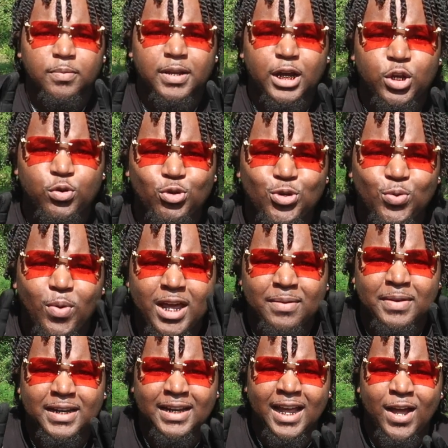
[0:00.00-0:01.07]
up there, YouTube. Wait a
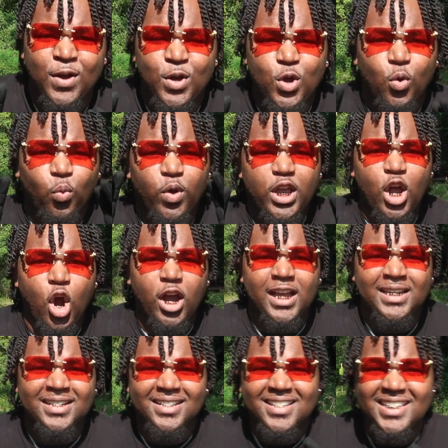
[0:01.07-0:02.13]
minute now. We are
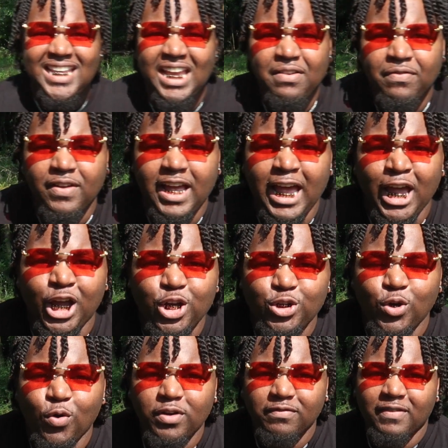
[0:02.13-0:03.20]
in a safe and
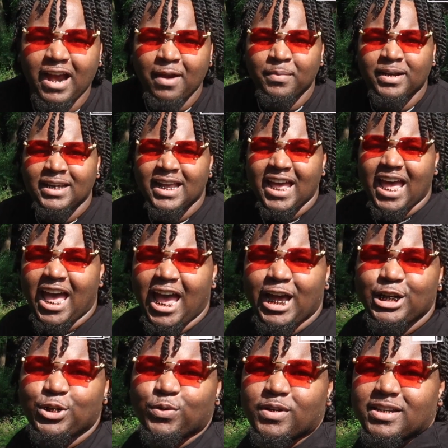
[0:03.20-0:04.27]
controlled environment.
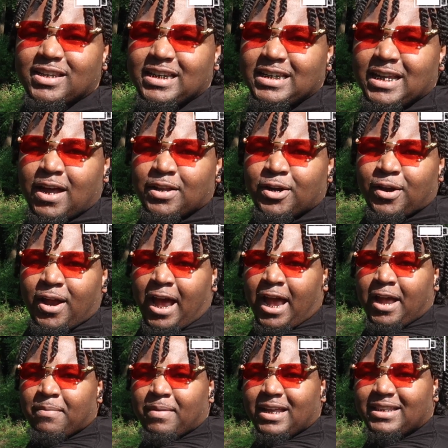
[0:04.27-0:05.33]
As you can see down there,
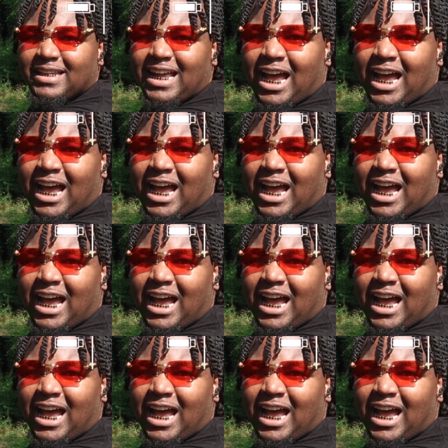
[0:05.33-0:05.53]
I am at the